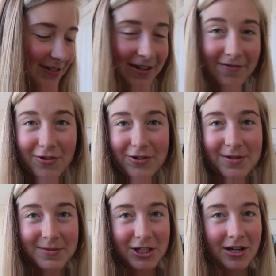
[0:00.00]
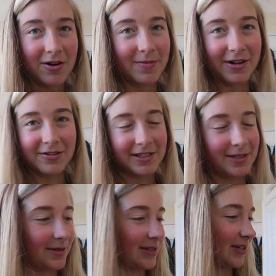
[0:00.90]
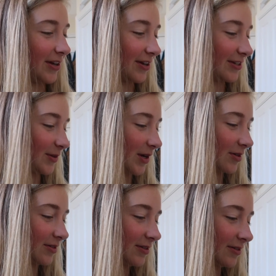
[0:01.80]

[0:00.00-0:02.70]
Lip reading: So I've got two machines. Oh my god, it smells so good as well.